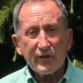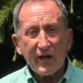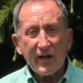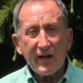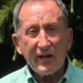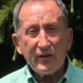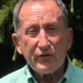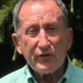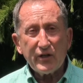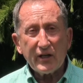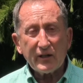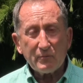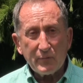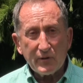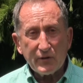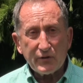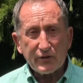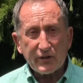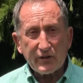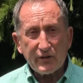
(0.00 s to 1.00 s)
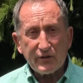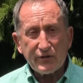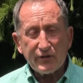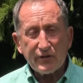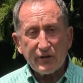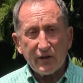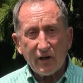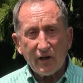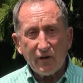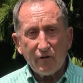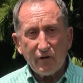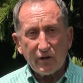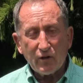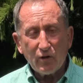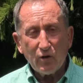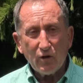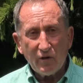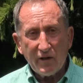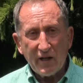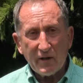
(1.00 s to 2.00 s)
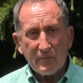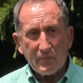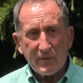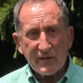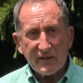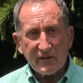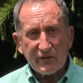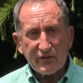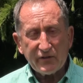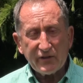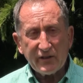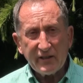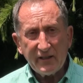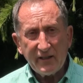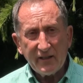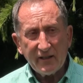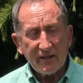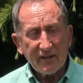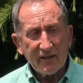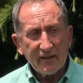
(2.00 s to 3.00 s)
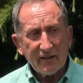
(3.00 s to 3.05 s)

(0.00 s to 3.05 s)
Anzac biscuits, I recall that being said.